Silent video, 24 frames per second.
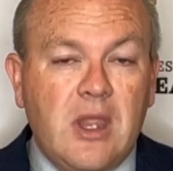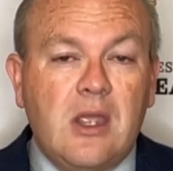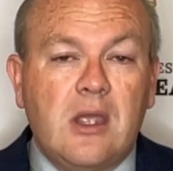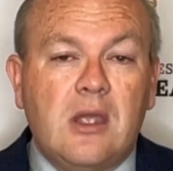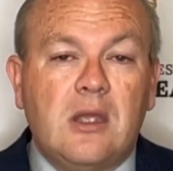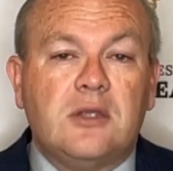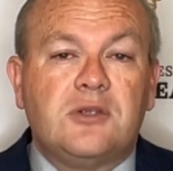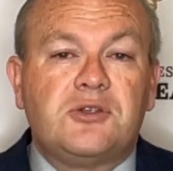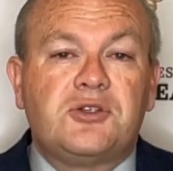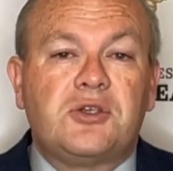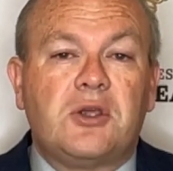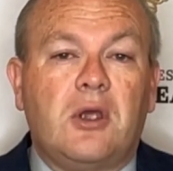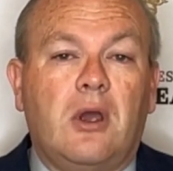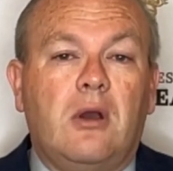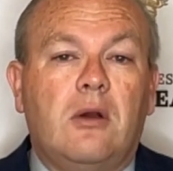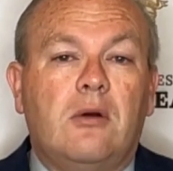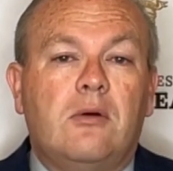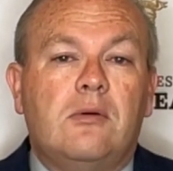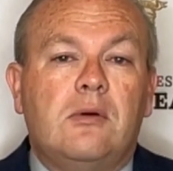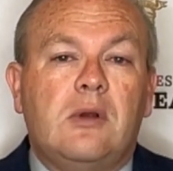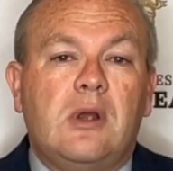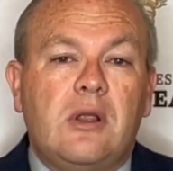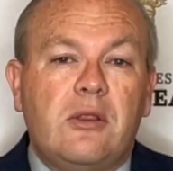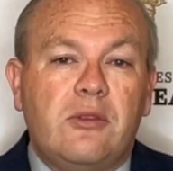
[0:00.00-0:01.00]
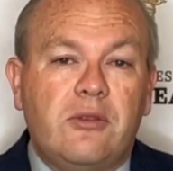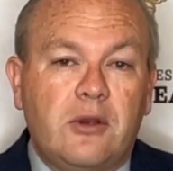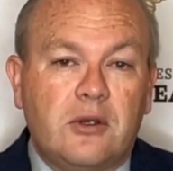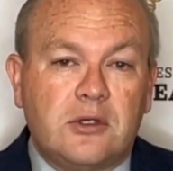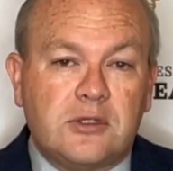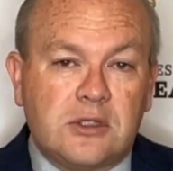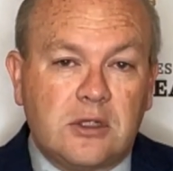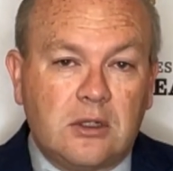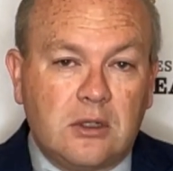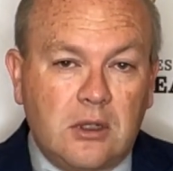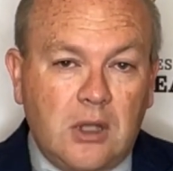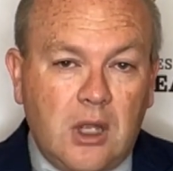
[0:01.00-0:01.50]
so
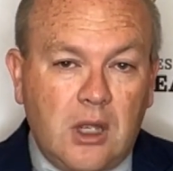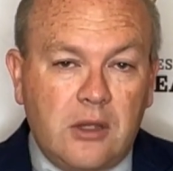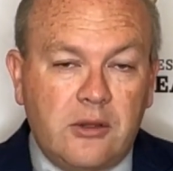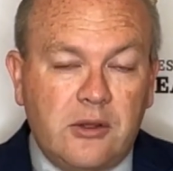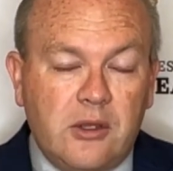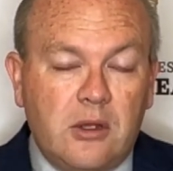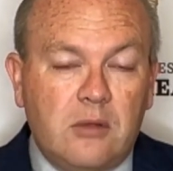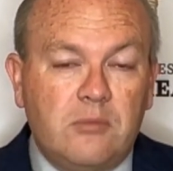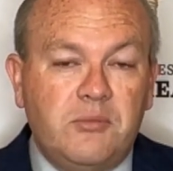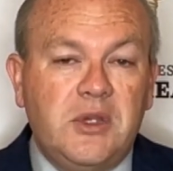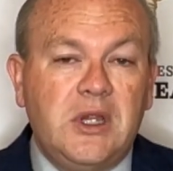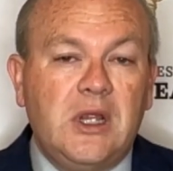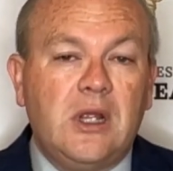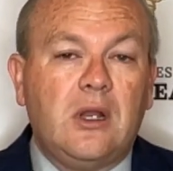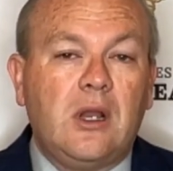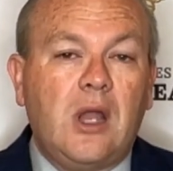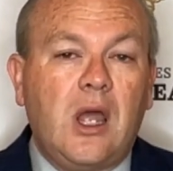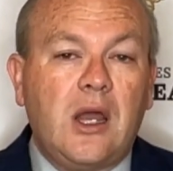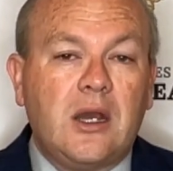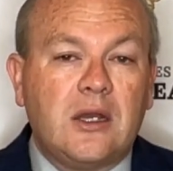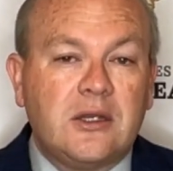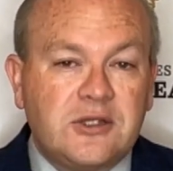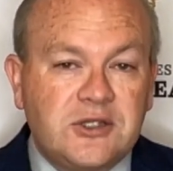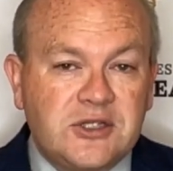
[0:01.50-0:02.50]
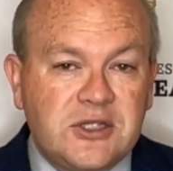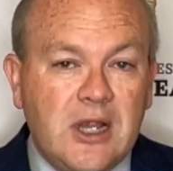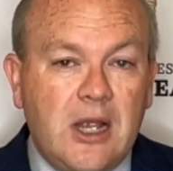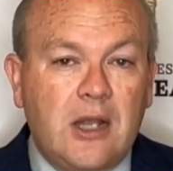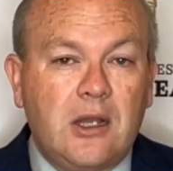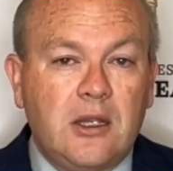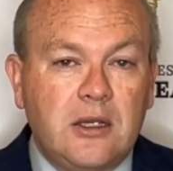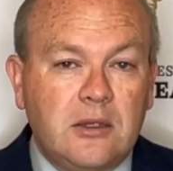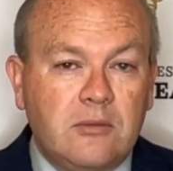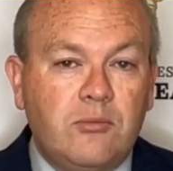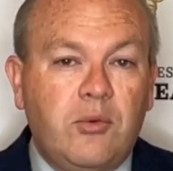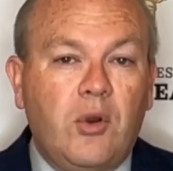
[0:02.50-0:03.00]
there'll be a lot of
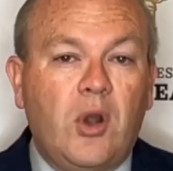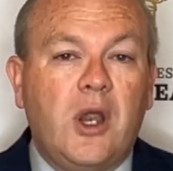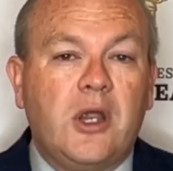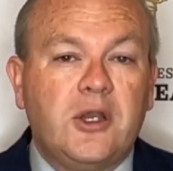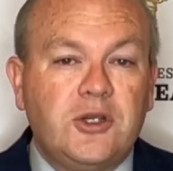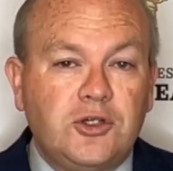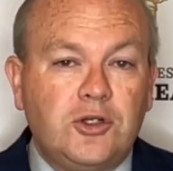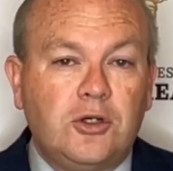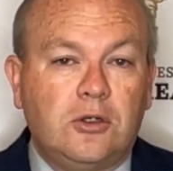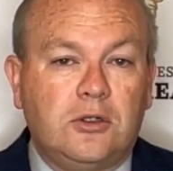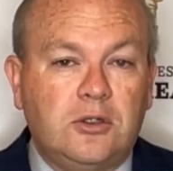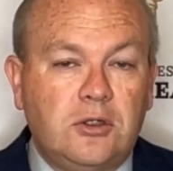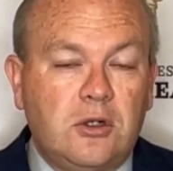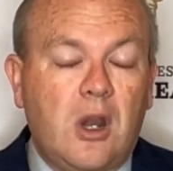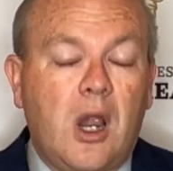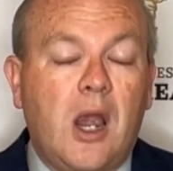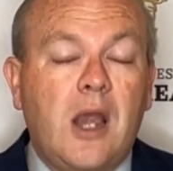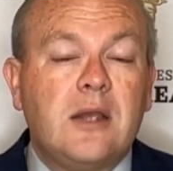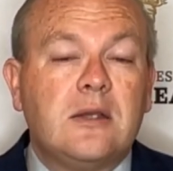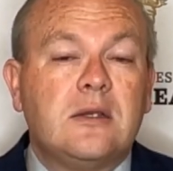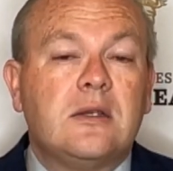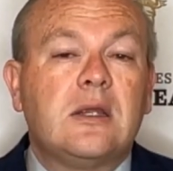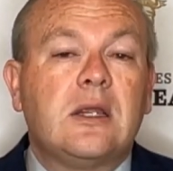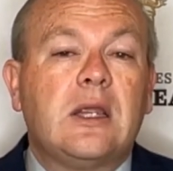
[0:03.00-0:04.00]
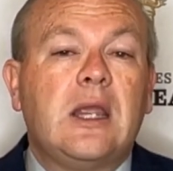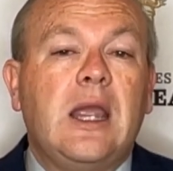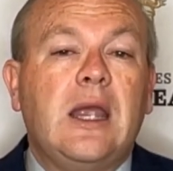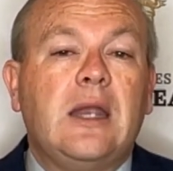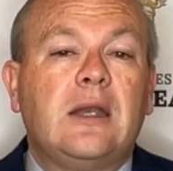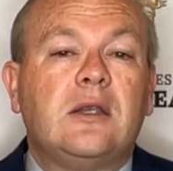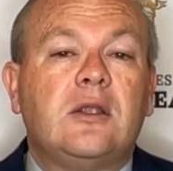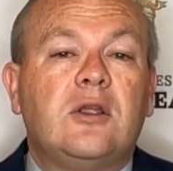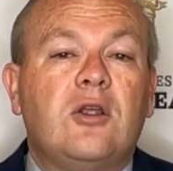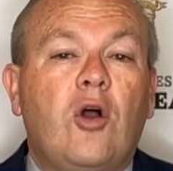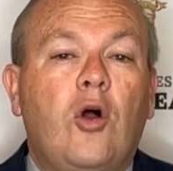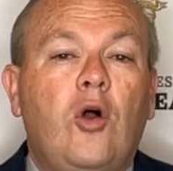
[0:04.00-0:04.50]
selling pressure trying to
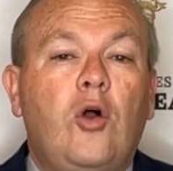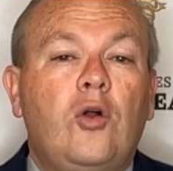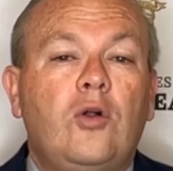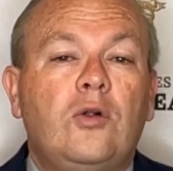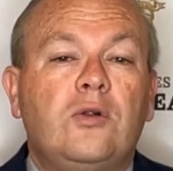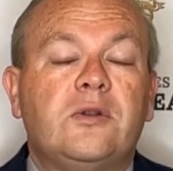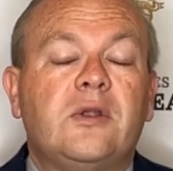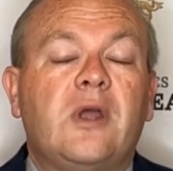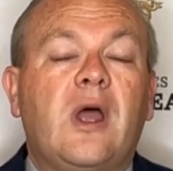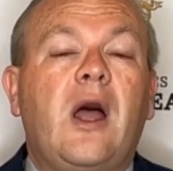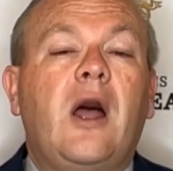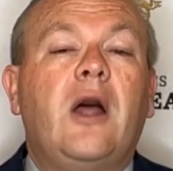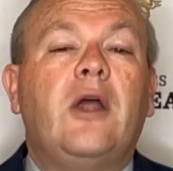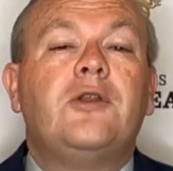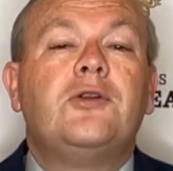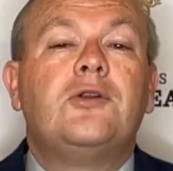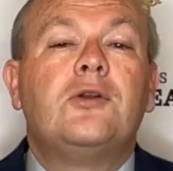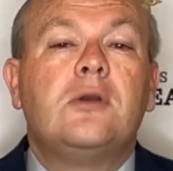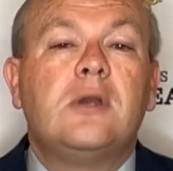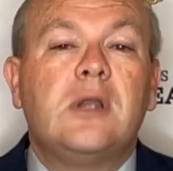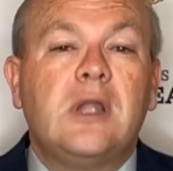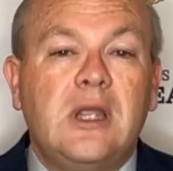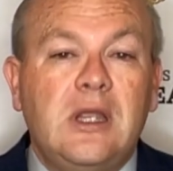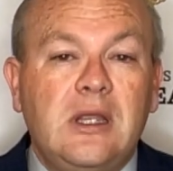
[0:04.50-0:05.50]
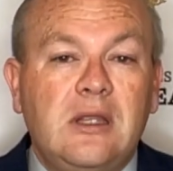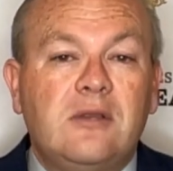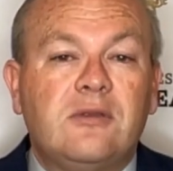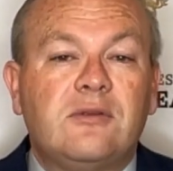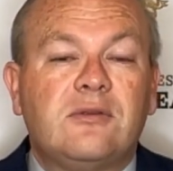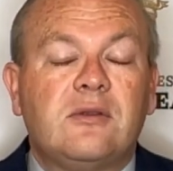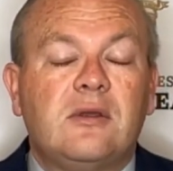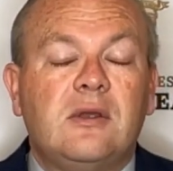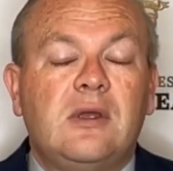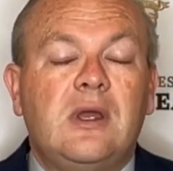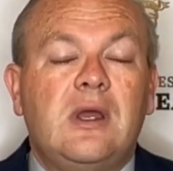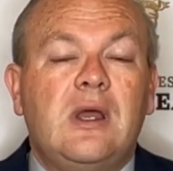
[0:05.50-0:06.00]
get gold underneath